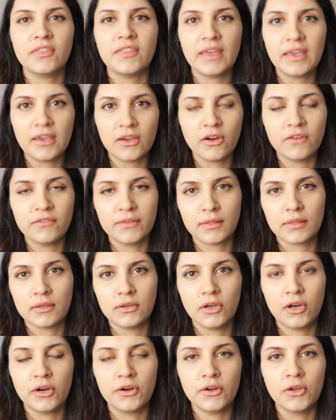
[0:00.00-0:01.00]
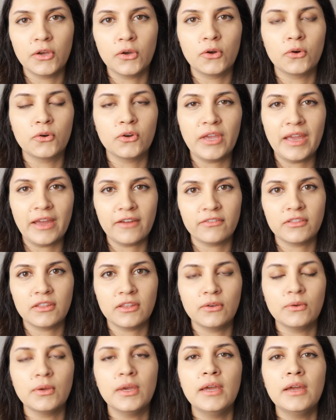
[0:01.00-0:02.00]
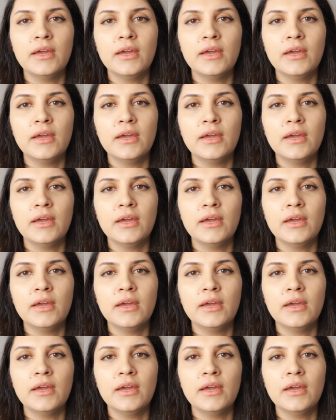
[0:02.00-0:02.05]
think of a scenario, or you have to